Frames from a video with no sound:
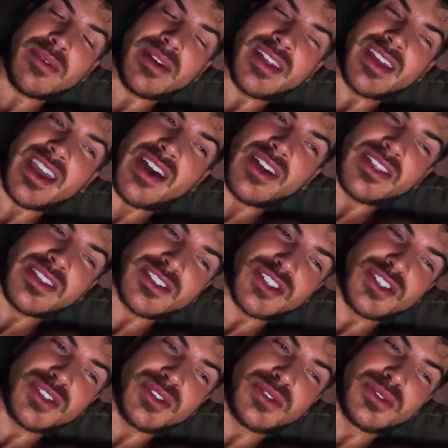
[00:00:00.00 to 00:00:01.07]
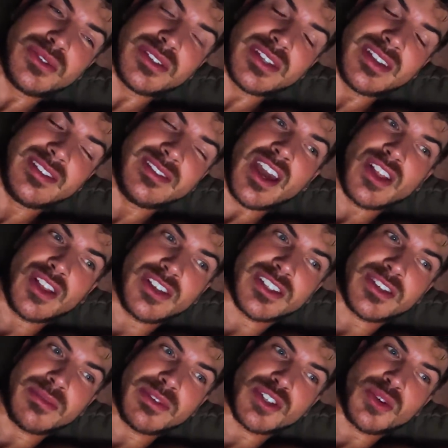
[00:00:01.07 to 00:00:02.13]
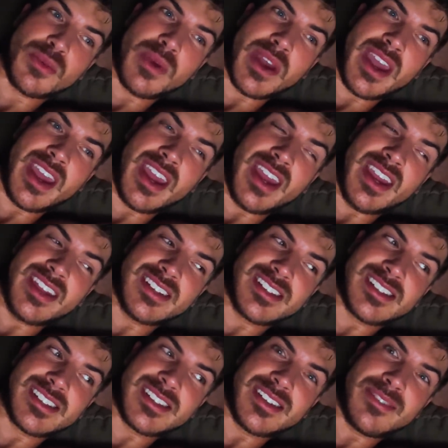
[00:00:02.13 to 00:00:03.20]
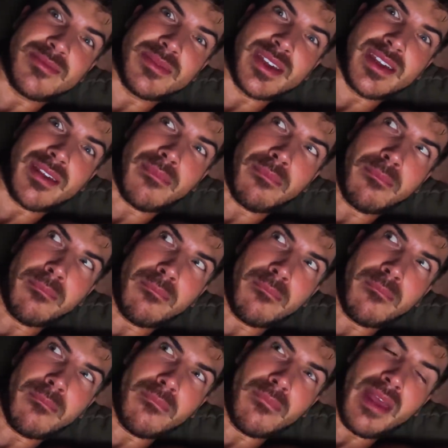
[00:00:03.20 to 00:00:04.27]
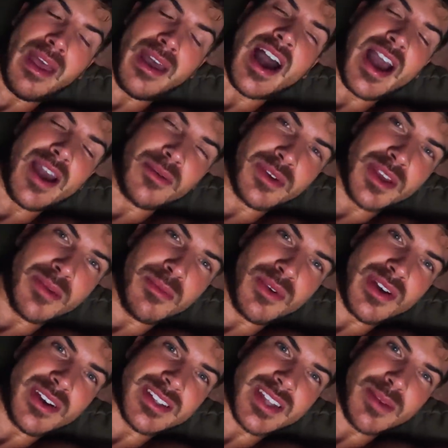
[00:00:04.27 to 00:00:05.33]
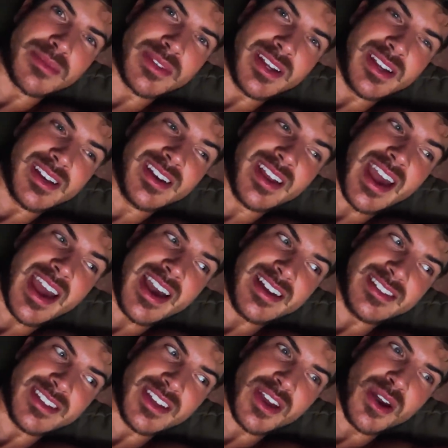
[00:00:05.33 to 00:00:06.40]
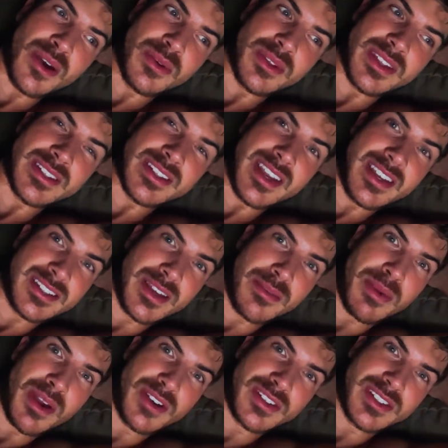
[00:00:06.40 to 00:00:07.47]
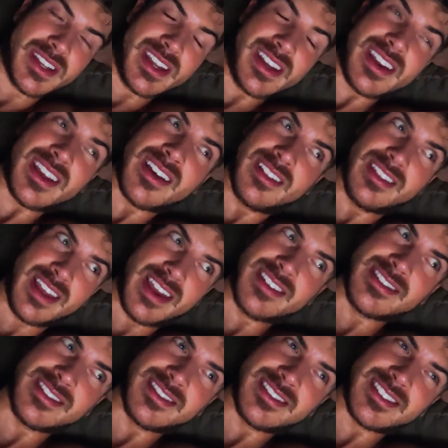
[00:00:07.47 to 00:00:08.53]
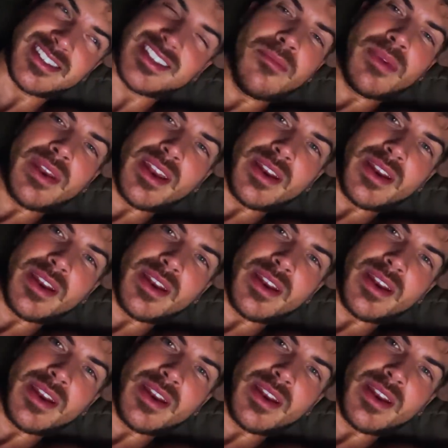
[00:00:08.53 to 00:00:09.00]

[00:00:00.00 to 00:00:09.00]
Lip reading: my like health issues and I lost a bunch of weight. Like, I will keep you guys updated as I go with this anti-parasite cleanse. But